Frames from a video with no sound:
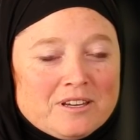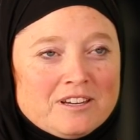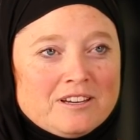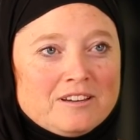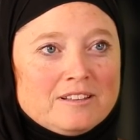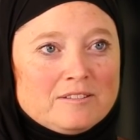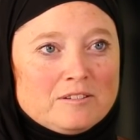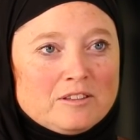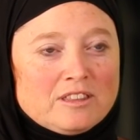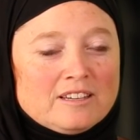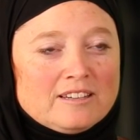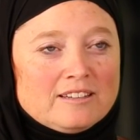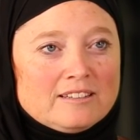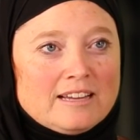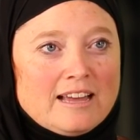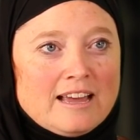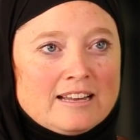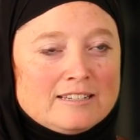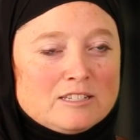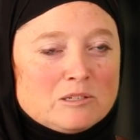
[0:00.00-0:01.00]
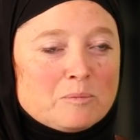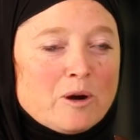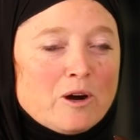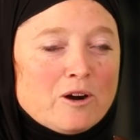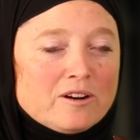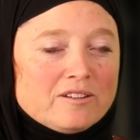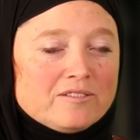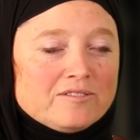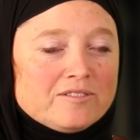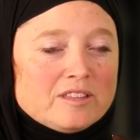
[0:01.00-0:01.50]
the, the end
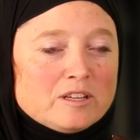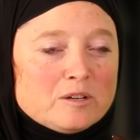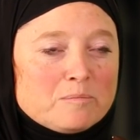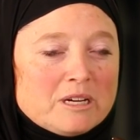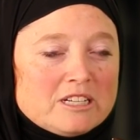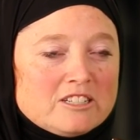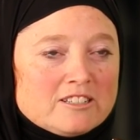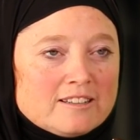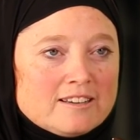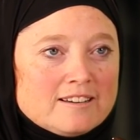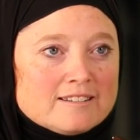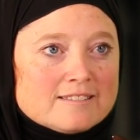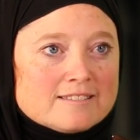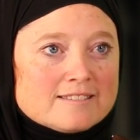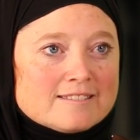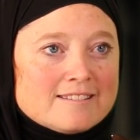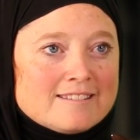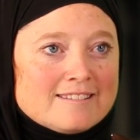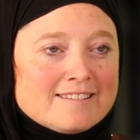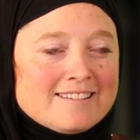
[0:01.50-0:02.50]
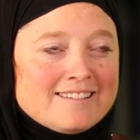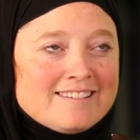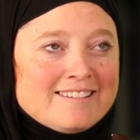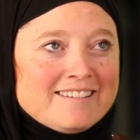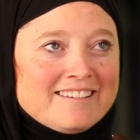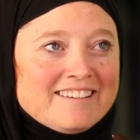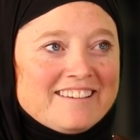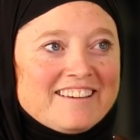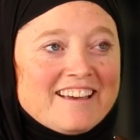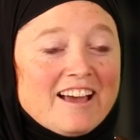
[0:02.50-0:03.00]
part of the Majlis,
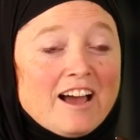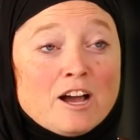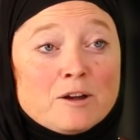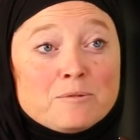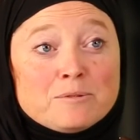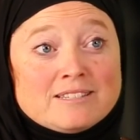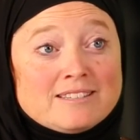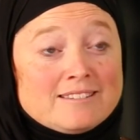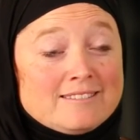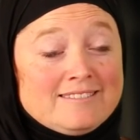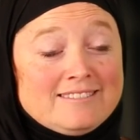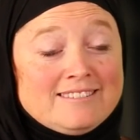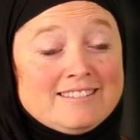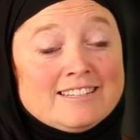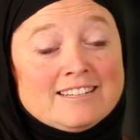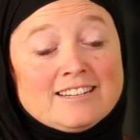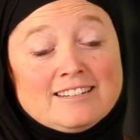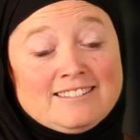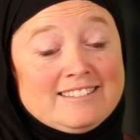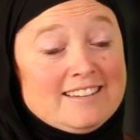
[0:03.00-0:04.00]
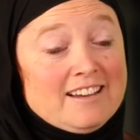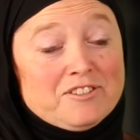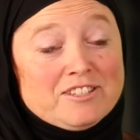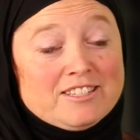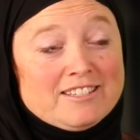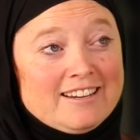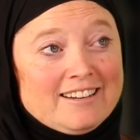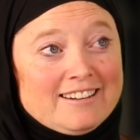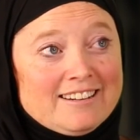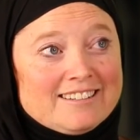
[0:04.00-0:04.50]
I was de
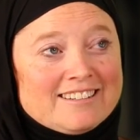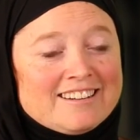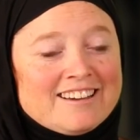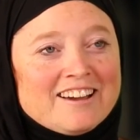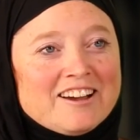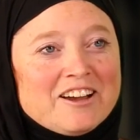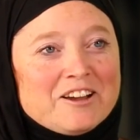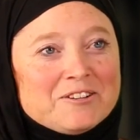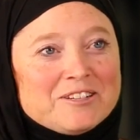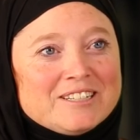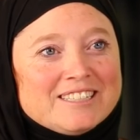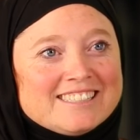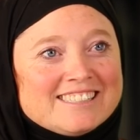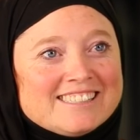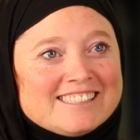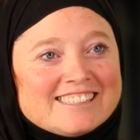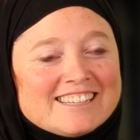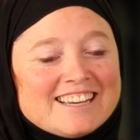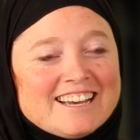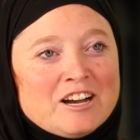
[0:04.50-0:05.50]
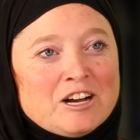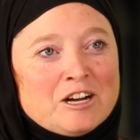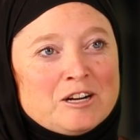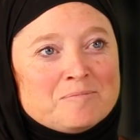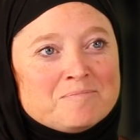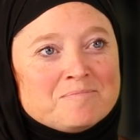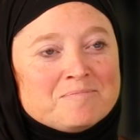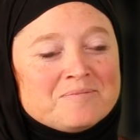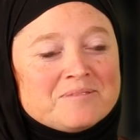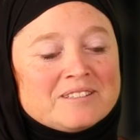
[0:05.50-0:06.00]
devastated. I was,
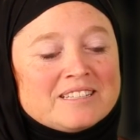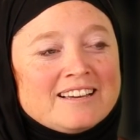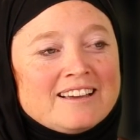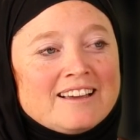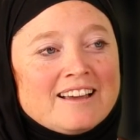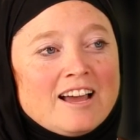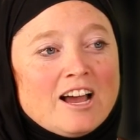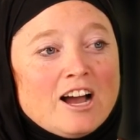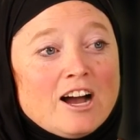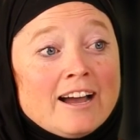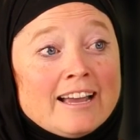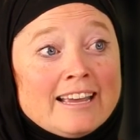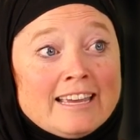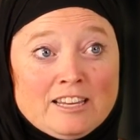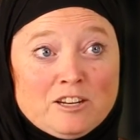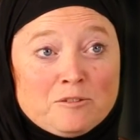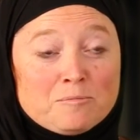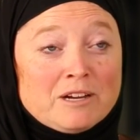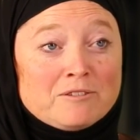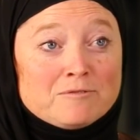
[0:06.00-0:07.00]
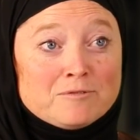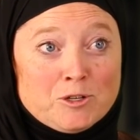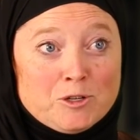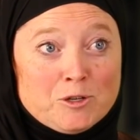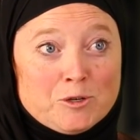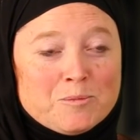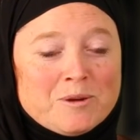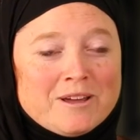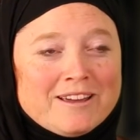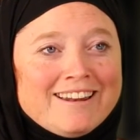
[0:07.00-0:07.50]
um, I hid in my room